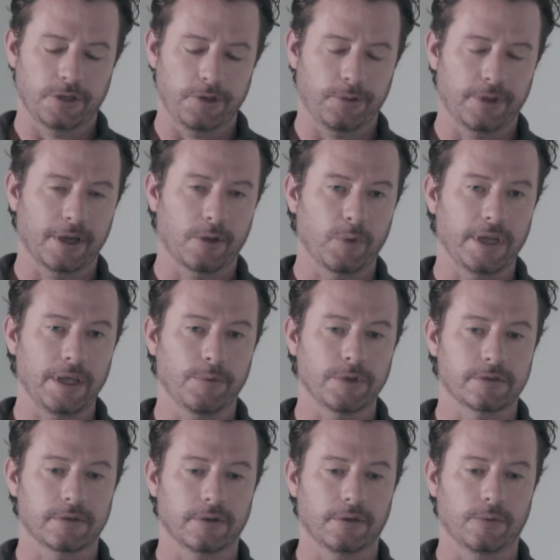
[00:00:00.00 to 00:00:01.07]
So you think when he
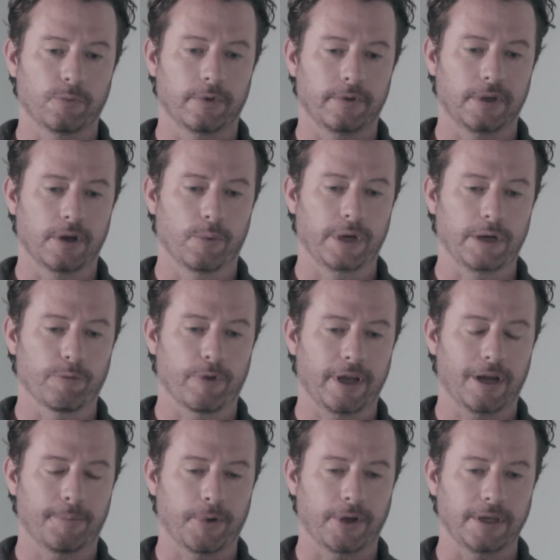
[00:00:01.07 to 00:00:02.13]
was, when he
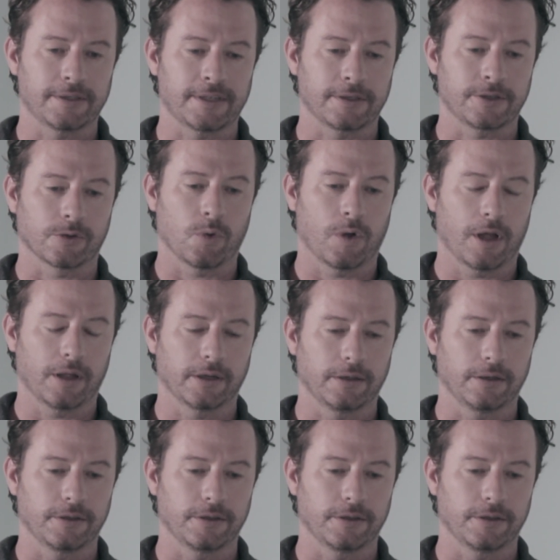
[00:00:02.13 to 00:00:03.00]
ran up on Essential Quality,